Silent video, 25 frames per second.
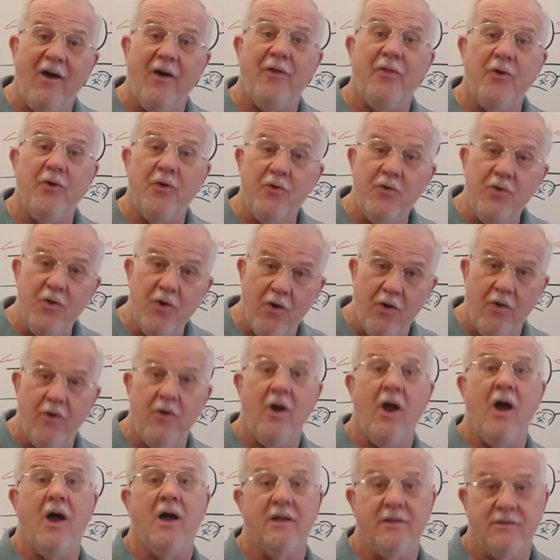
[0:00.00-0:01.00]
other
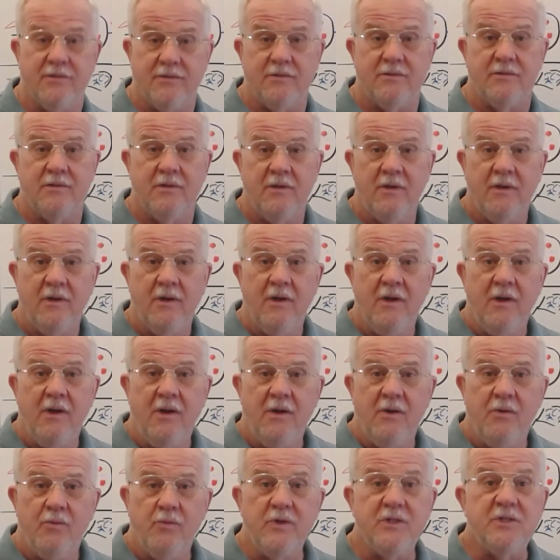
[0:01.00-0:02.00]
neurons,
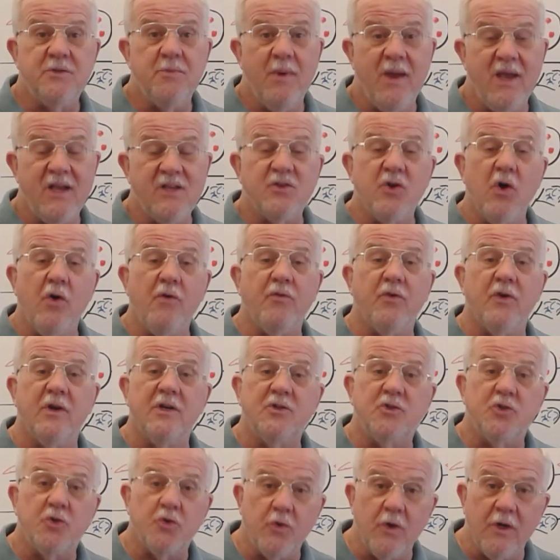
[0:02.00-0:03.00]
which makes over
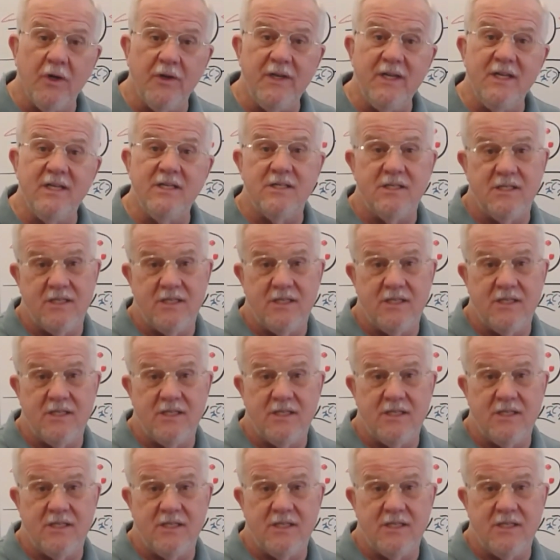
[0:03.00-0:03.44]
1 trillion